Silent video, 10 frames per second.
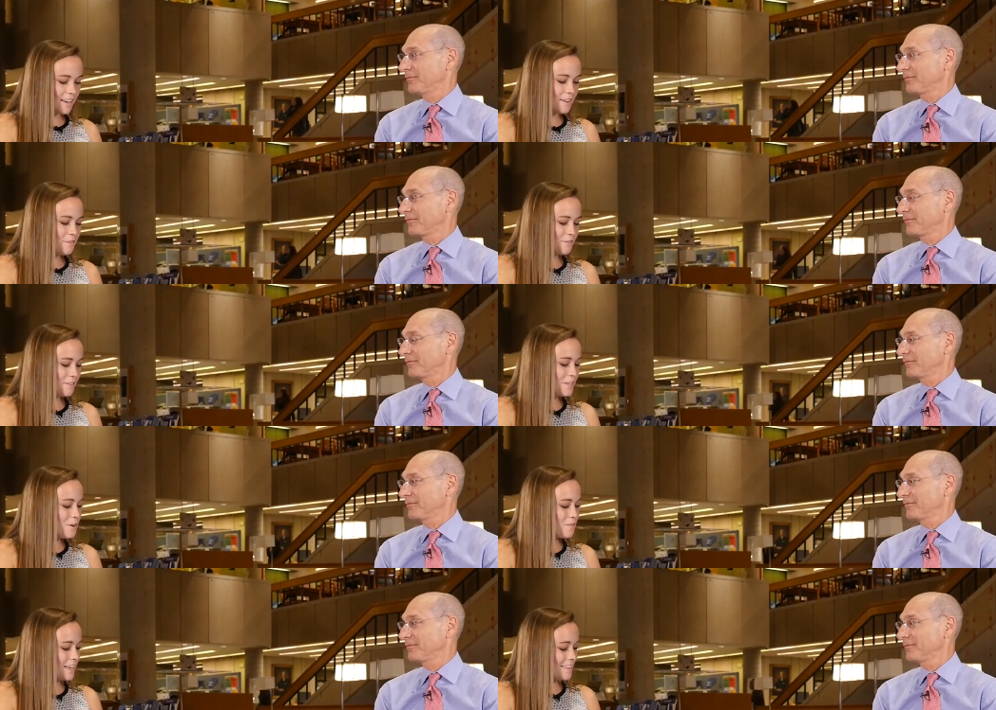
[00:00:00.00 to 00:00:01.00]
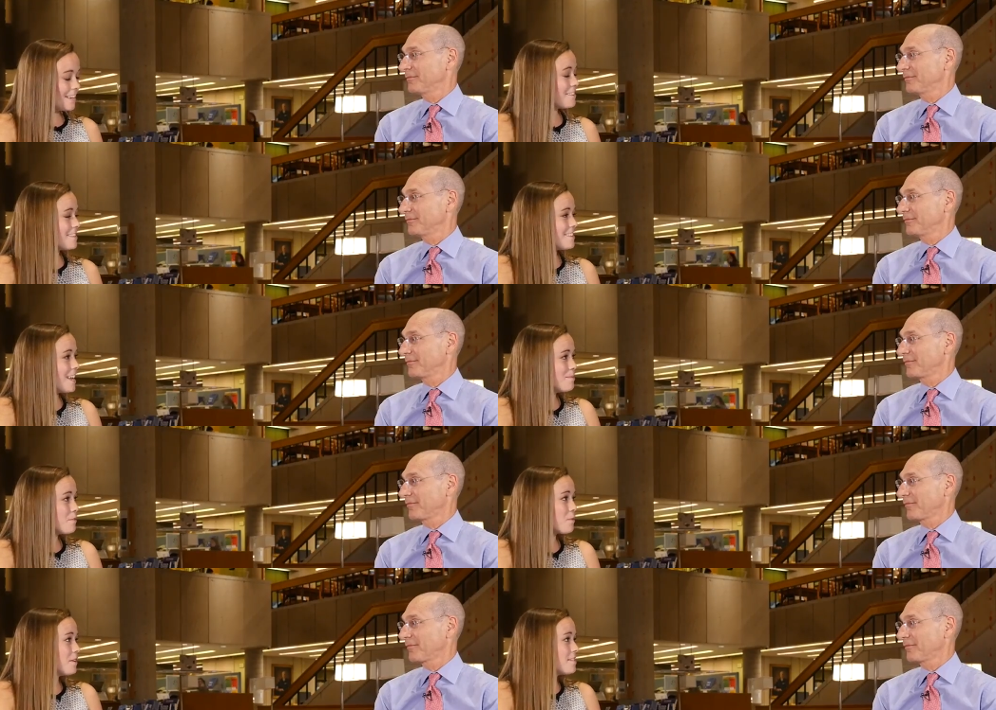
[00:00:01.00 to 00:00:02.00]
Speaker 1: uh, if you have anything else to say
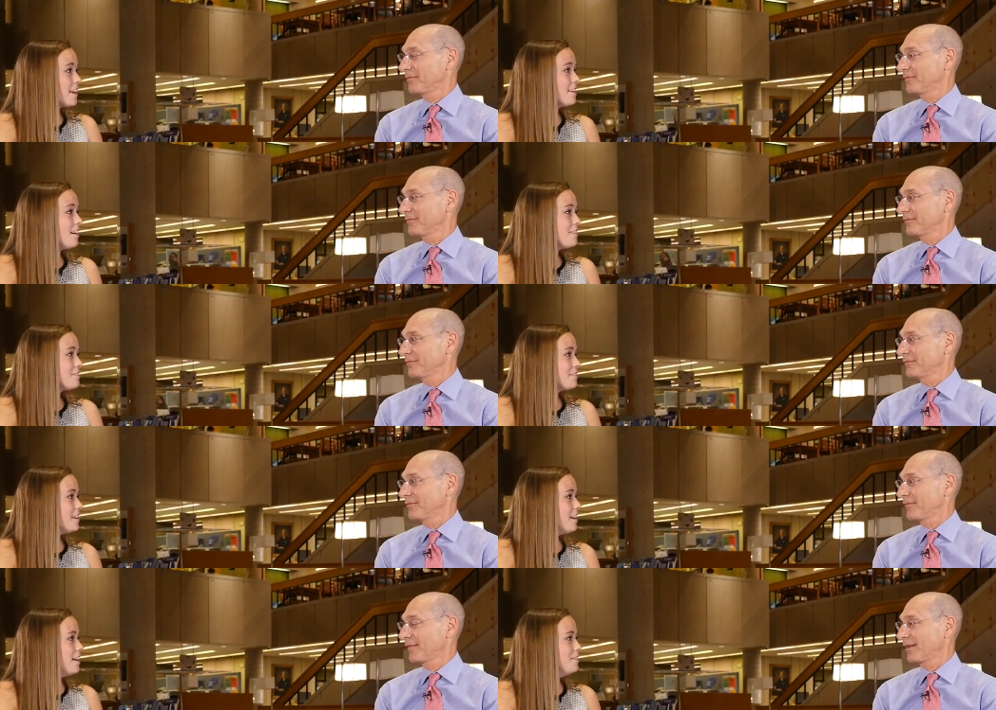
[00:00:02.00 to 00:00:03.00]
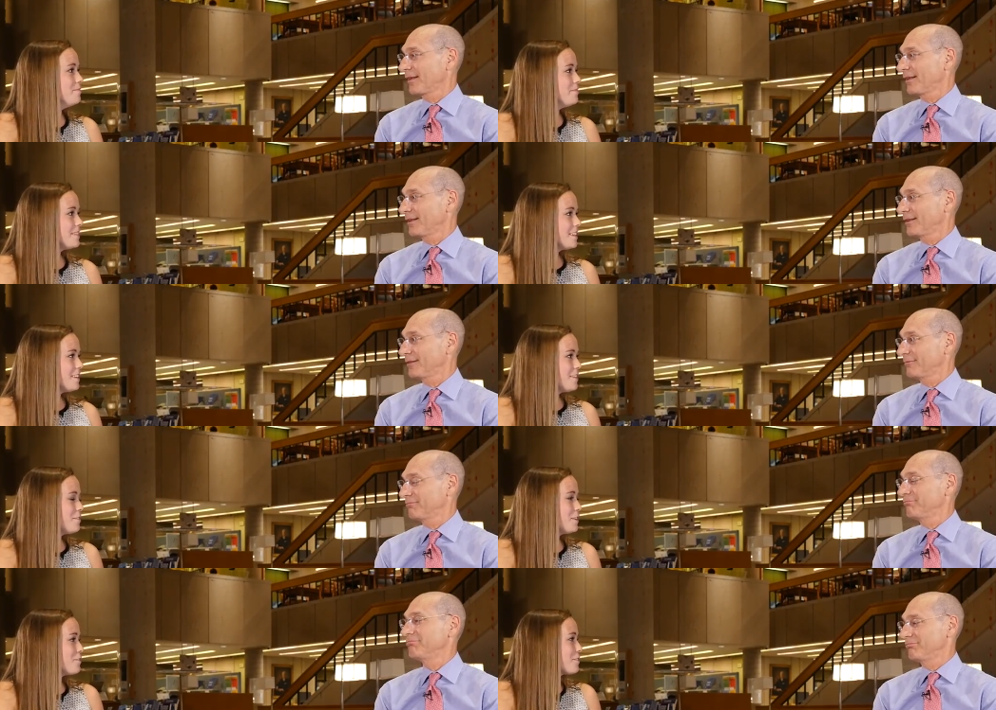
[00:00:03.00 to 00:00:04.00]
before we sign off, um,
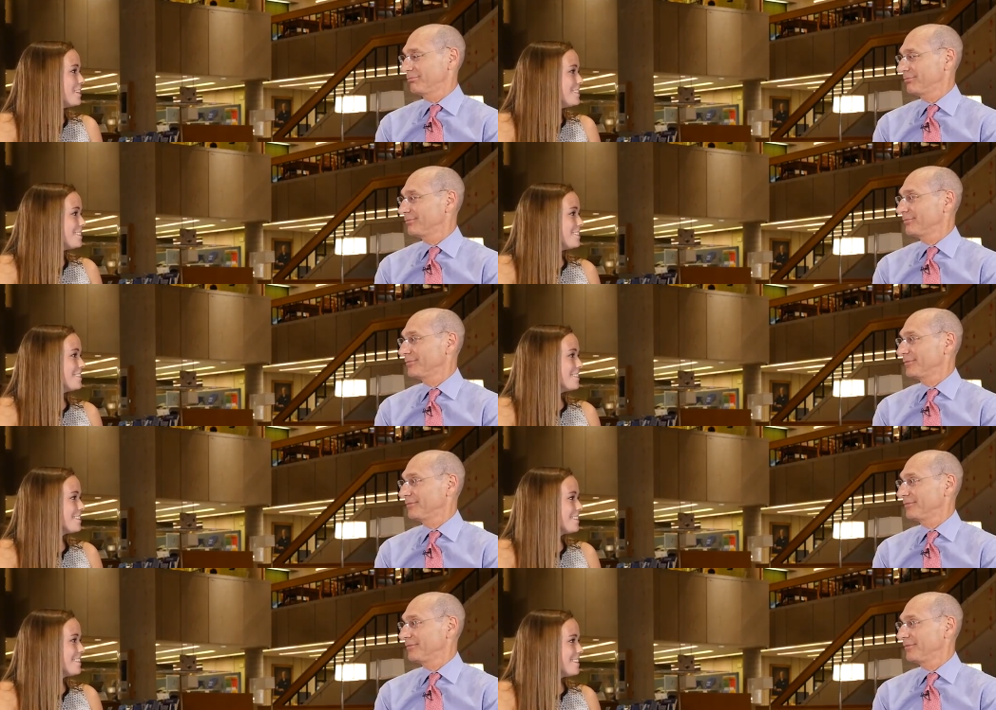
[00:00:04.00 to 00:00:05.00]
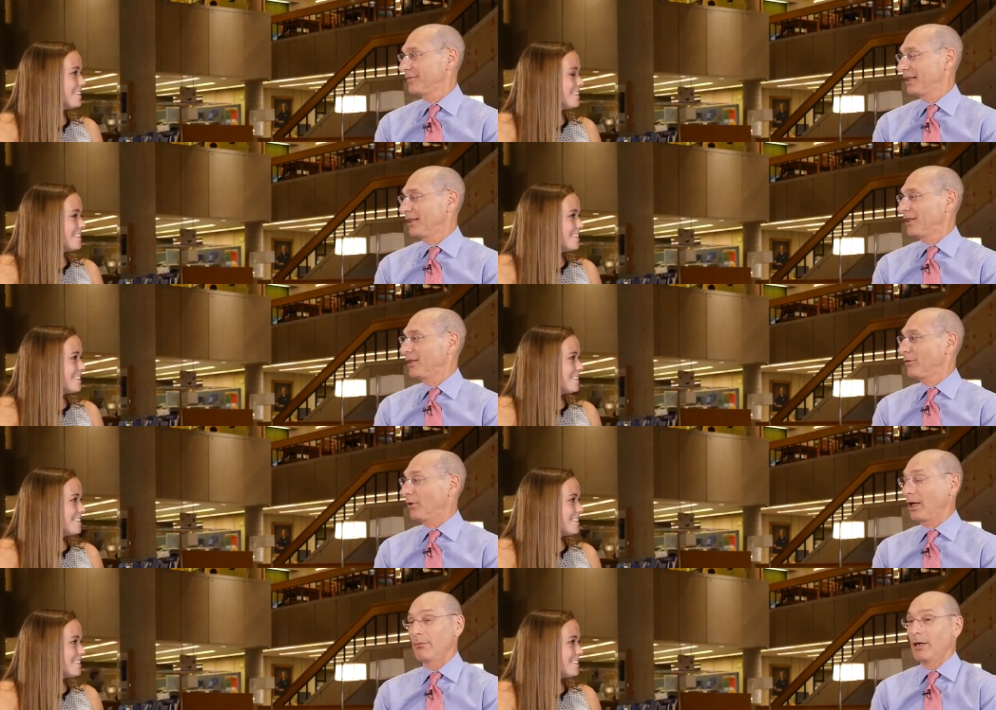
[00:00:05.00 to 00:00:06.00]
feel free to.
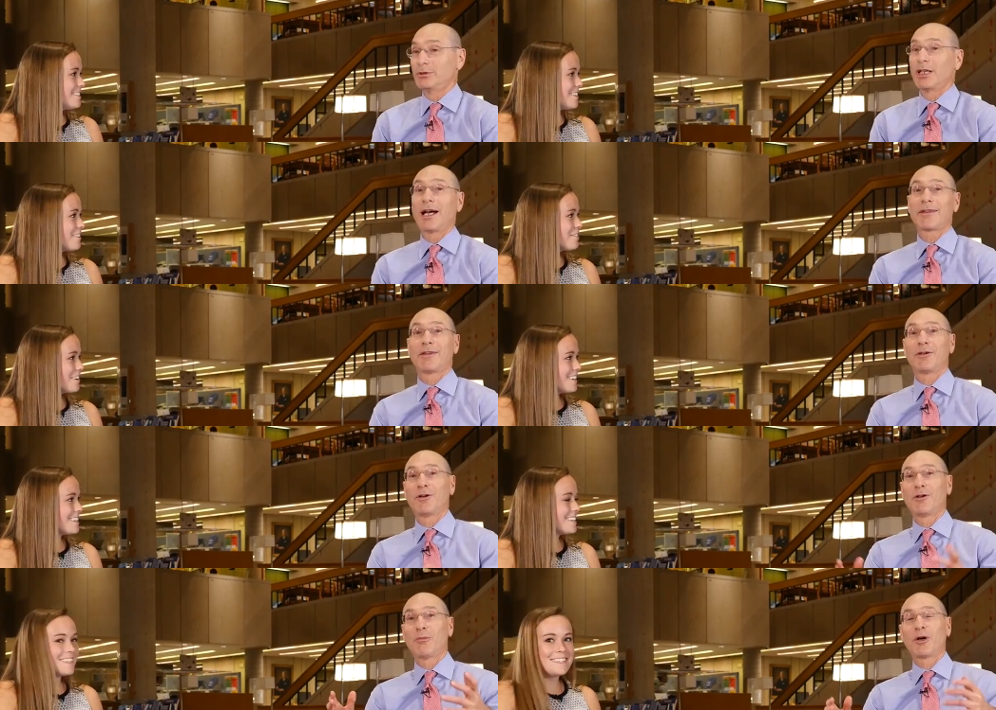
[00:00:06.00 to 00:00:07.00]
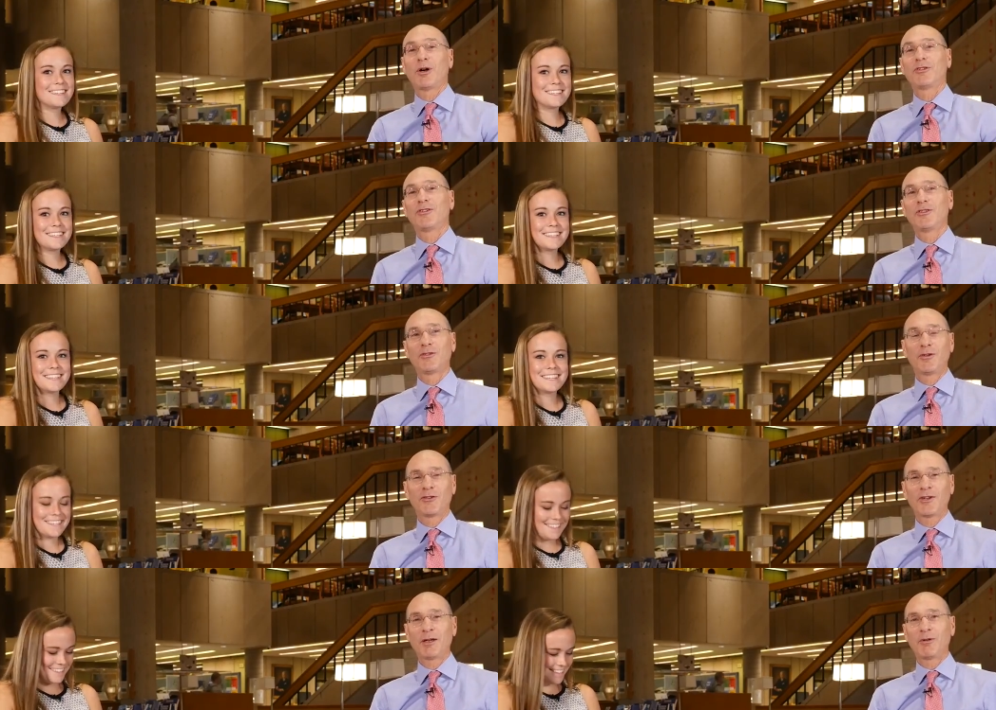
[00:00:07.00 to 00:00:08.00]
Speaker 2: Well, I'm, I'm shocked that there are no more questions. This
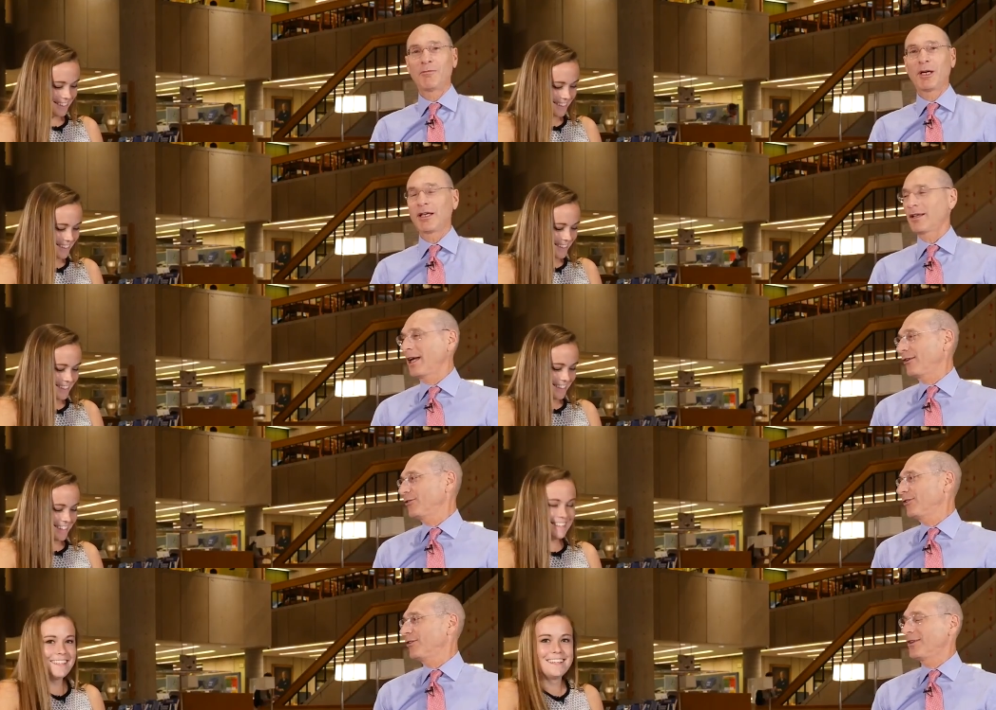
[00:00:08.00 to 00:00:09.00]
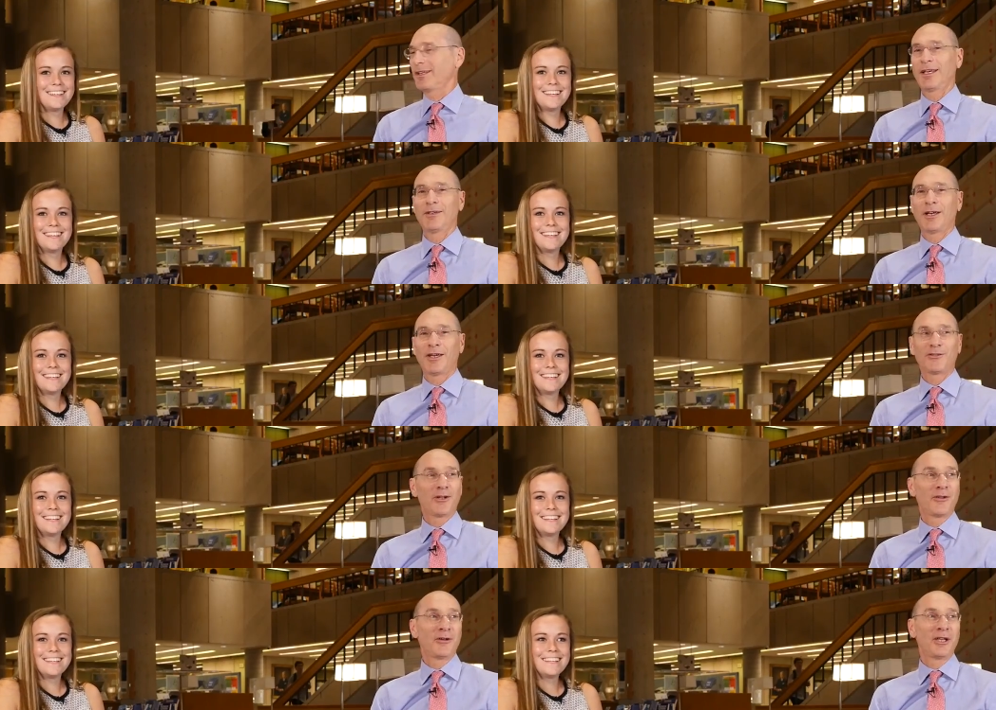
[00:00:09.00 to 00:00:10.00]
feels like one of my classes at the end. I ask,
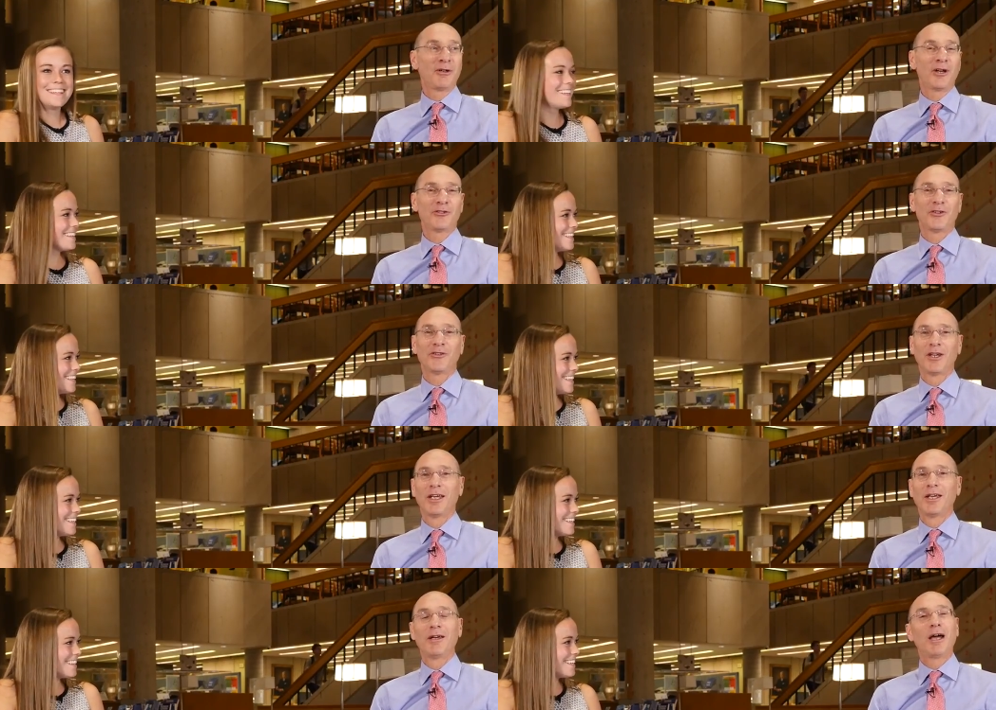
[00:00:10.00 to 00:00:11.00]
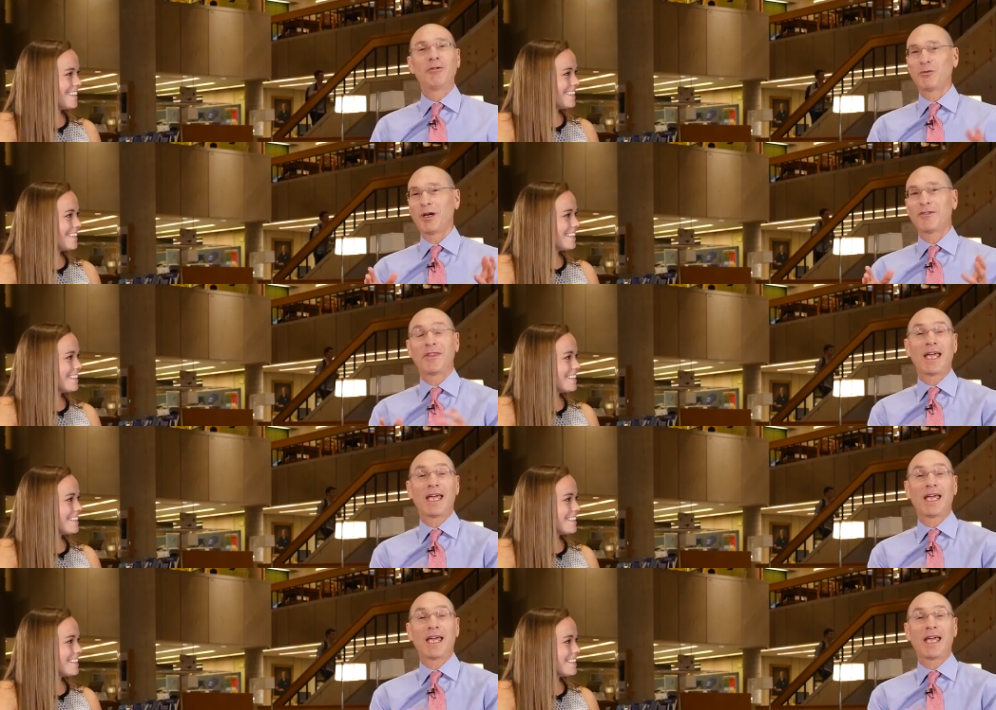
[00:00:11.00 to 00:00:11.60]
are there any questions? I just want to